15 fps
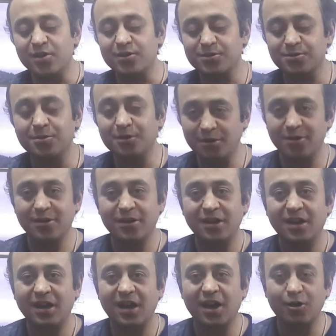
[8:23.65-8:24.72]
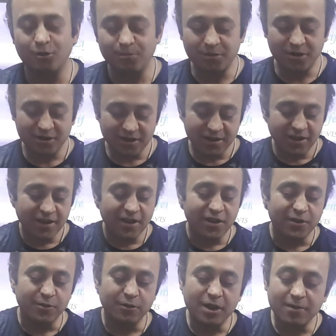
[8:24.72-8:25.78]
So I hope
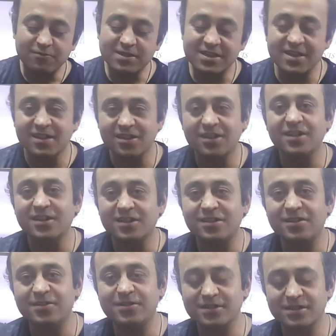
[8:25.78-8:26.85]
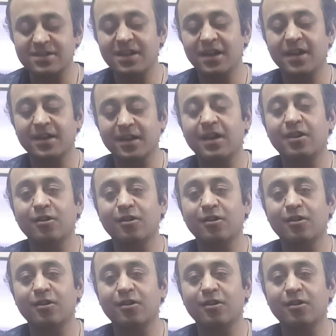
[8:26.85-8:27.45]
you have seen the interiors and